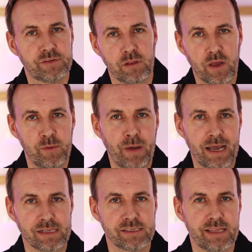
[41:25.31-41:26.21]
and I'll come
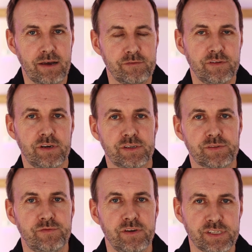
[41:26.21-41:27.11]
back to that
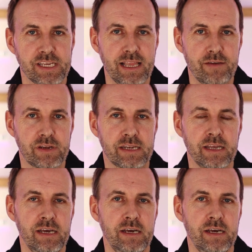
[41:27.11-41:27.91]
verse, verse 11, in